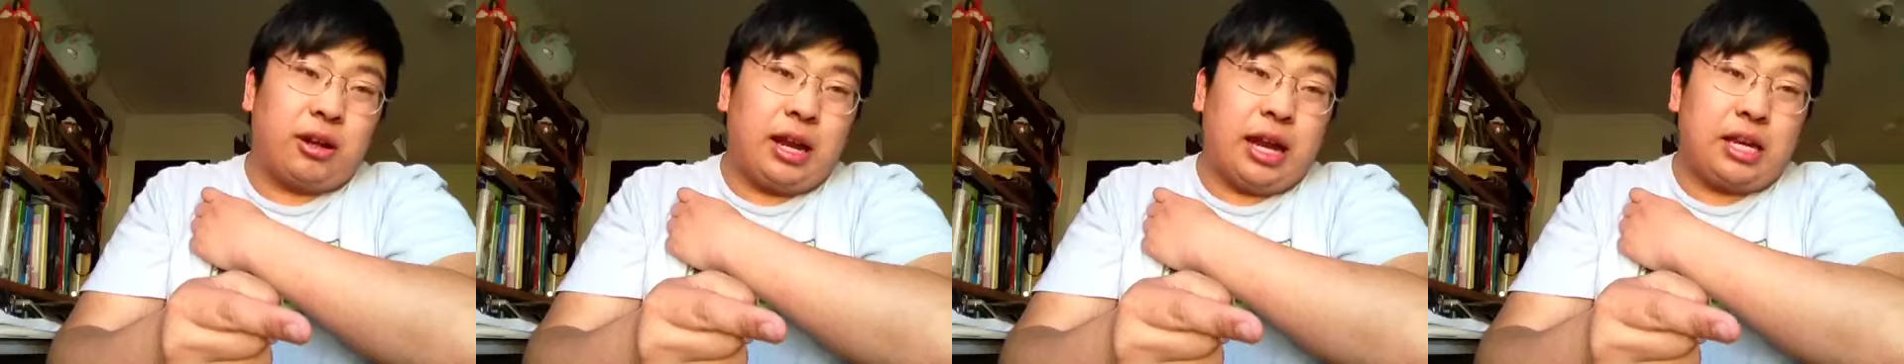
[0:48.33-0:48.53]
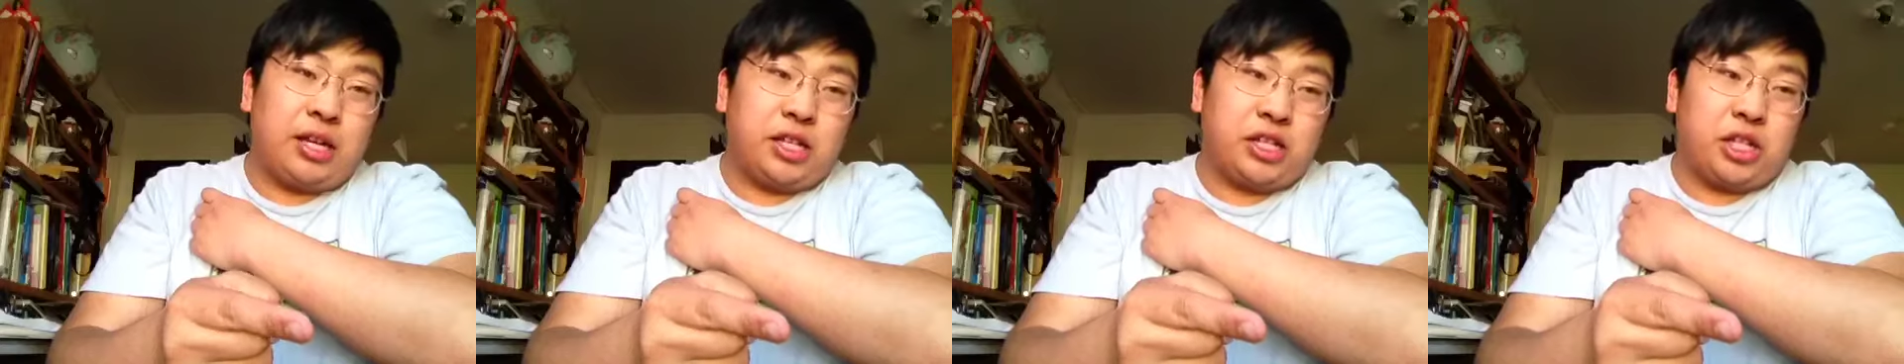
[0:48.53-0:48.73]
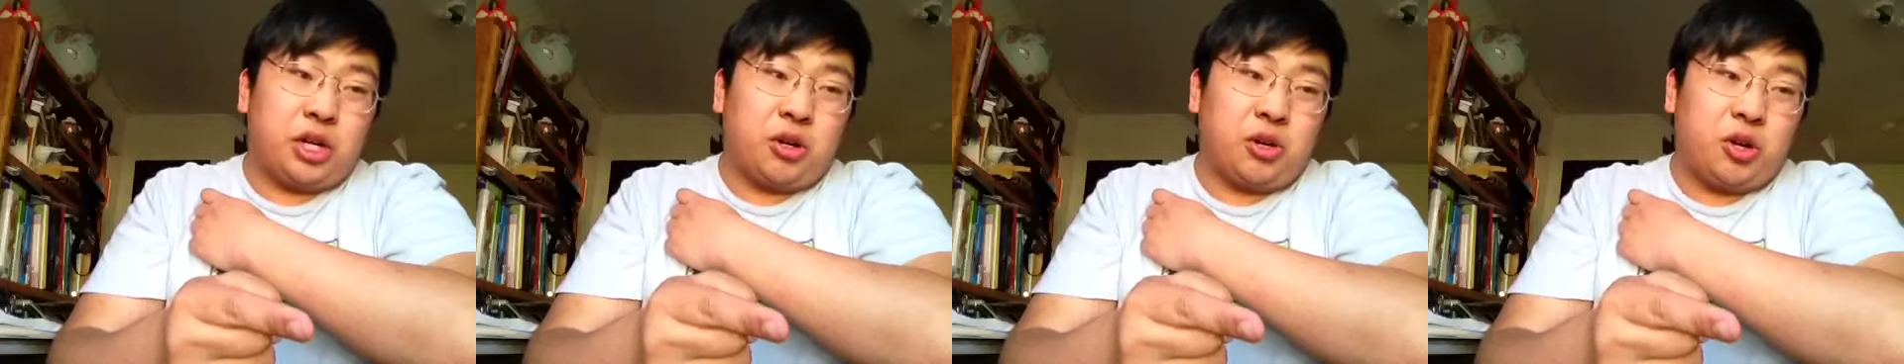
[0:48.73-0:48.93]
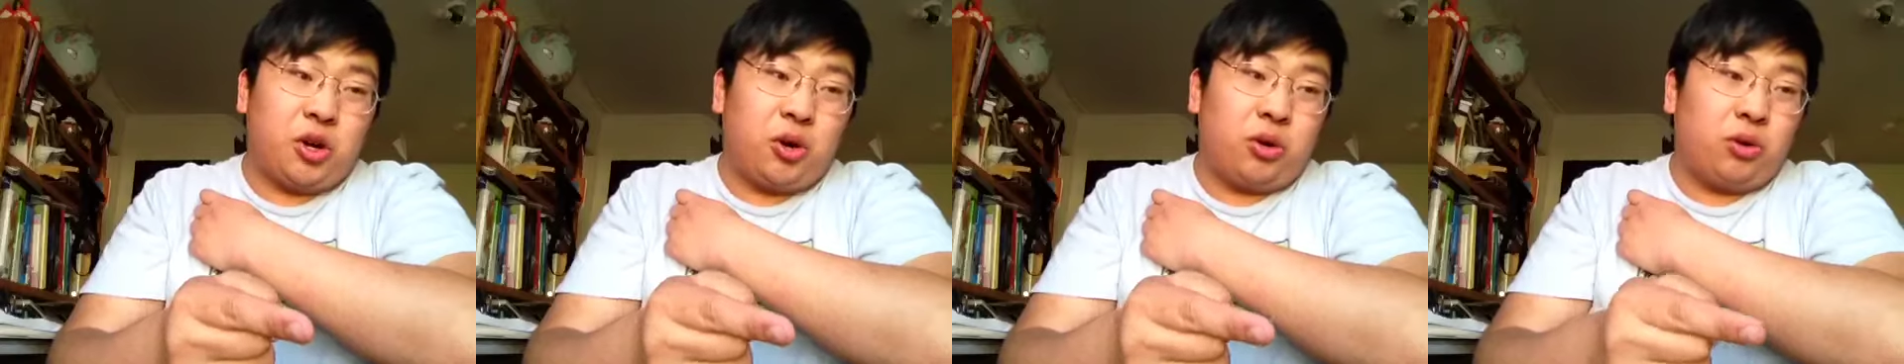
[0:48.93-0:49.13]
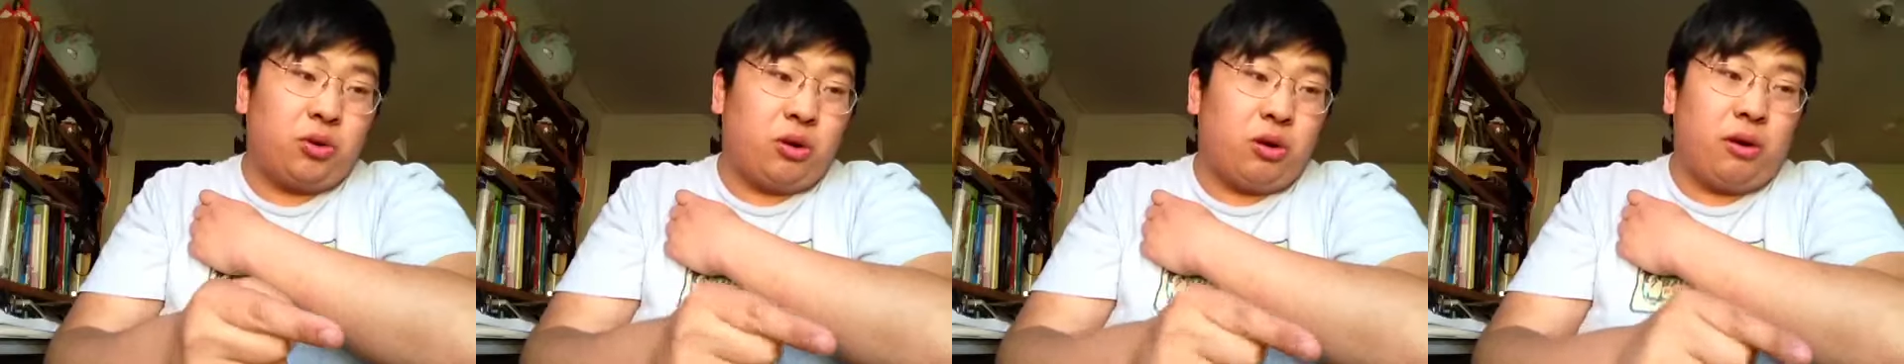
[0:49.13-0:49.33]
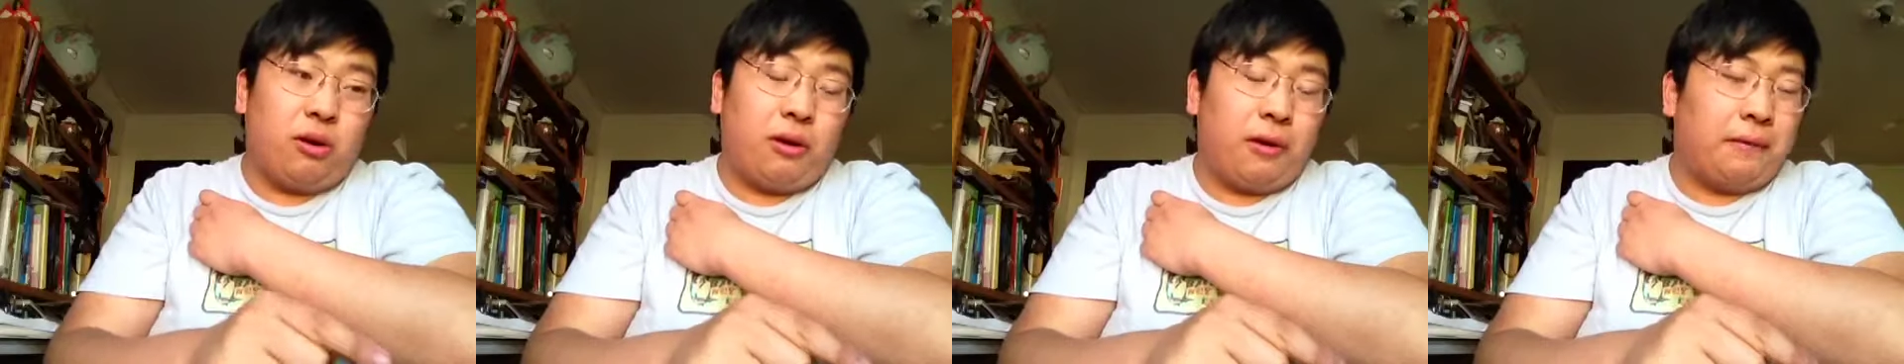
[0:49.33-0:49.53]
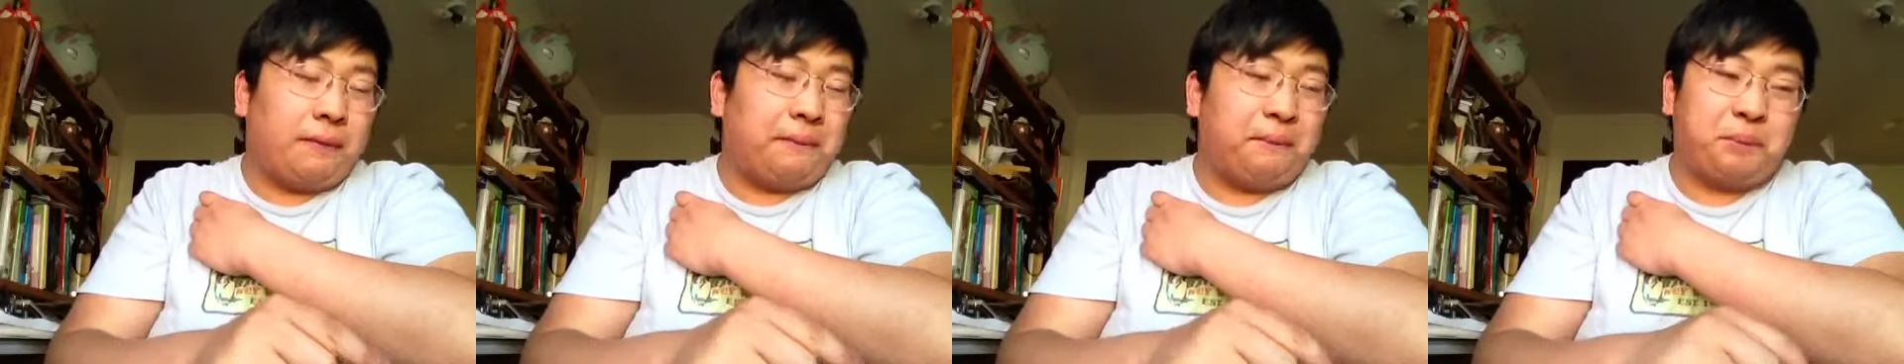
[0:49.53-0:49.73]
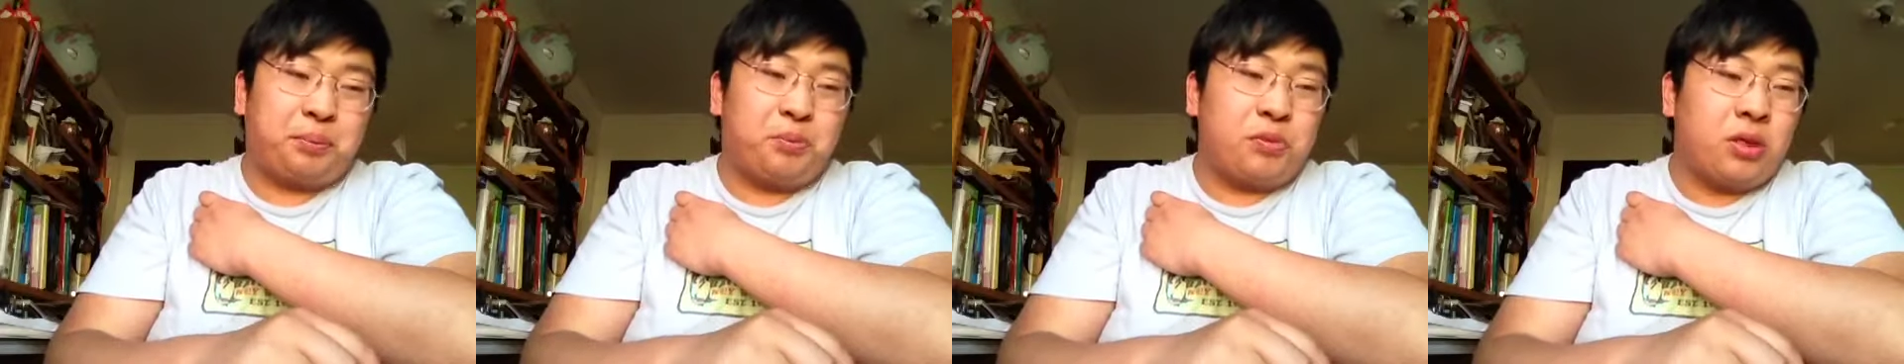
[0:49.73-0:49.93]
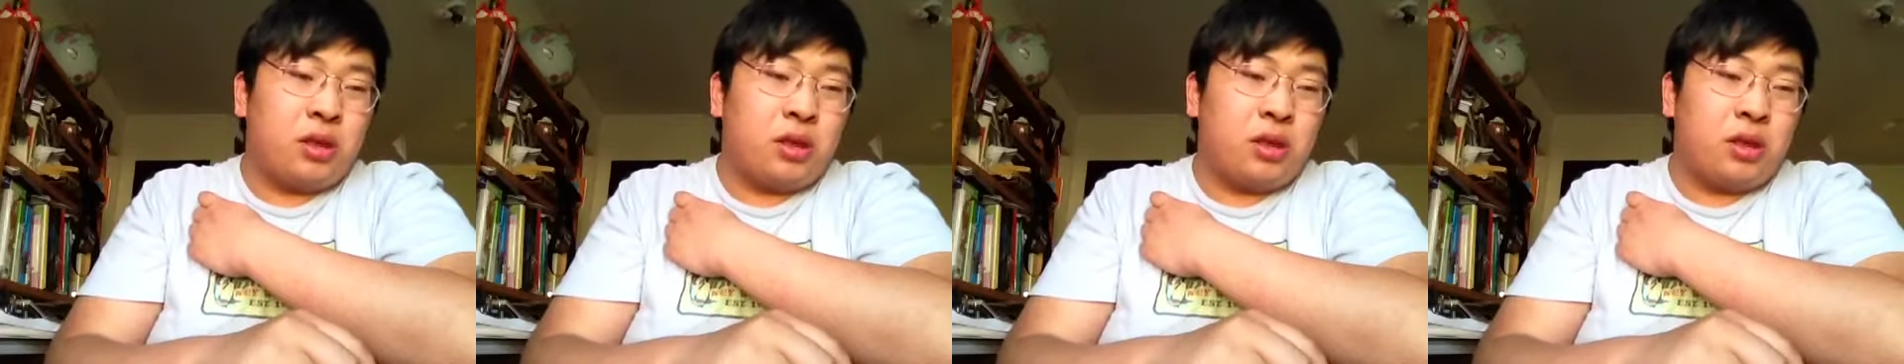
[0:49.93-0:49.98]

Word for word: NHL goal. Um,